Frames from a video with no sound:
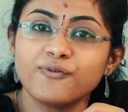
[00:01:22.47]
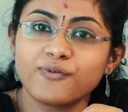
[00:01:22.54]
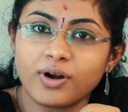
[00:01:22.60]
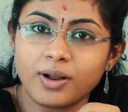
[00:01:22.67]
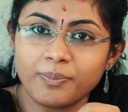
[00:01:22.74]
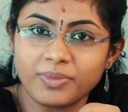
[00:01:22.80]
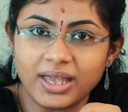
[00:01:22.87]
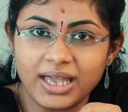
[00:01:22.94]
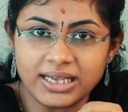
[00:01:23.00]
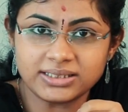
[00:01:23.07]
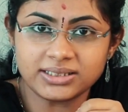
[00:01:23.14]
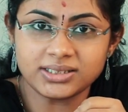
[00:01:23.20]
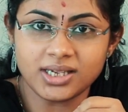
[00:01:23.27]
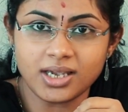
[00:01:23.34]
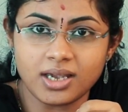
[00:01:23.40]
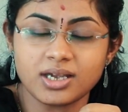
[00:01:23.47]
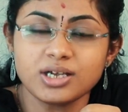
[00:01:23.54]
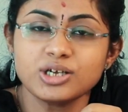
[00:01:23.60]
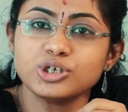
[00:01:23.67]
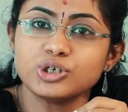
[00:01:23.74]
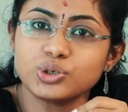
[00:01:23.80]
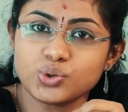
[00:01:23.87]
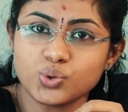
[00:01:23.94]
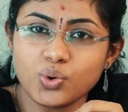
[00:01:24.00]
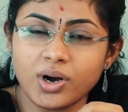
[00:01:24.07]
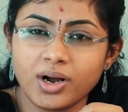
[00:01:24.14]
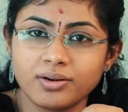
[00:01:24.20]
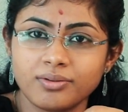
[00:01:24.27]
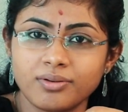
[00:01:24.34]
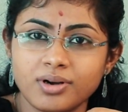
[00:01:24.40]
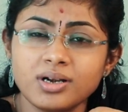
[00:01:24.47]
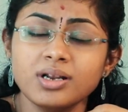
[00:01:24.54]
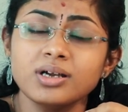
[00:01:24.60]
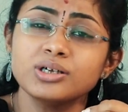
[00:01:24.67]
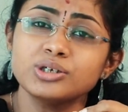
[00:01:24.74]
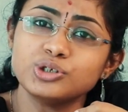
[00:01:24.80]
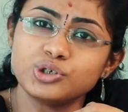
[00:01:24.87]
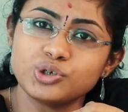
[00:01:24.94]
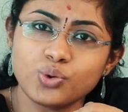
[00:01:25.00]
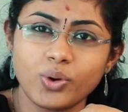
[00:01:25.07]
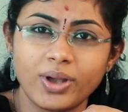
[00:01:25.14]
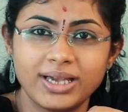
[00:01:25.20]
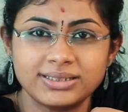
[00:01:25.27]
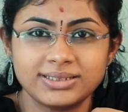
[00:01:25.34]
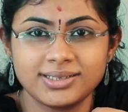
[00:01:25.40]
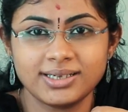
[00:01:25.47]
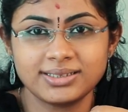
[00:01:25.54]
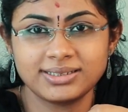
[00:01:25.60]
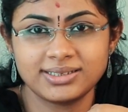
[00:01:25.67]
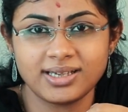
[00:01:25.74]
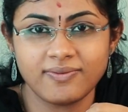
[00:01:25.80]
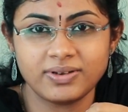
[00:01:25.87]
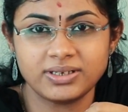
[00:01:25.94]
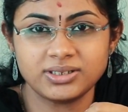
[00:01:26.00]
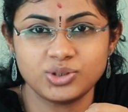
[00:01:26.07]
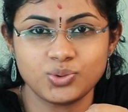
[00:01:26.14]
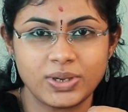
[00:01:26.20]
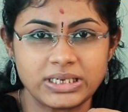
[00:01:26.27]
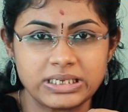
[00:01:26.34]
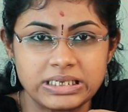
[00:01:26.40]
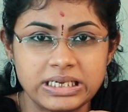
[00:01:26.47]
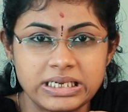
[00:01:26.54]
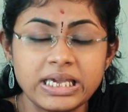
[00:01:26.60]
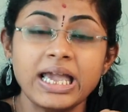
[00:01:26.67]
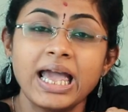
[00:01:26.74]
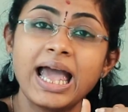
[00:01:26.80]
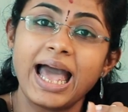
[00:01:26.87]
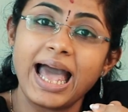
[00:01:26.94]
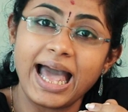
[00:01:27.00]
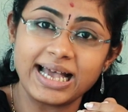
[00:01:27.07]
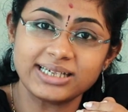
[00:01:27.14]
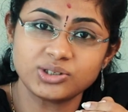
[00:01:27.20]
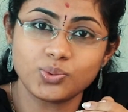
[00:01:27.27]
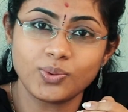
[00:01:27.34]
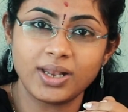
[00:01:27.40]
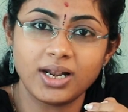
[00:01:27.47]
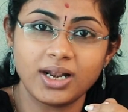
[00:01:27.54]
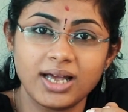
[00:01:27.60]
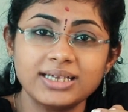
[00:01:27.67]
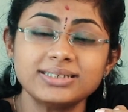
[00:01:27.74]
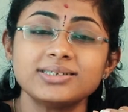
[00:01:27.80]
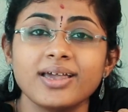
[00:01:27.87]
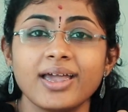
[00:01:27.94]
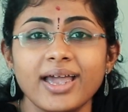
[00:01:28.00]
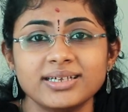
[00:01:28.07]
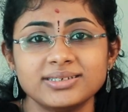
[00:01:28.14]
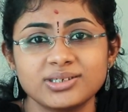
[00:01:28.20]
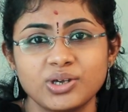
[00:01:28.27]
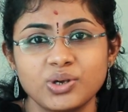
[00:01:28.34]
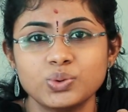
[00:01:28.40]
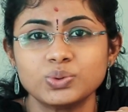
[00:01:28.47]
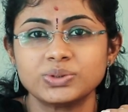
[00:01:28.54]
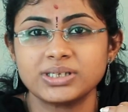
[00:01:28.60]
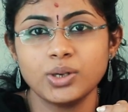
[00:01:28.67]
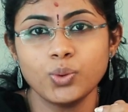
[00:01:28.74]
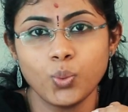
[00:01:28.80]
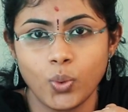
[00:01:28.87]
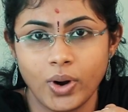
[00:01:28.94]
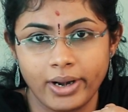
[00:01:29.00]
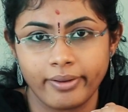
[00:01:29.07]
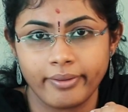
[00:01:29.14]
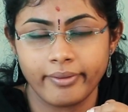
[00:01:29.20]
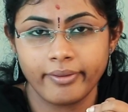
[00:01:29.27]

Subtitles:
from Essay 200 to Essay 720 as well as SQC 1.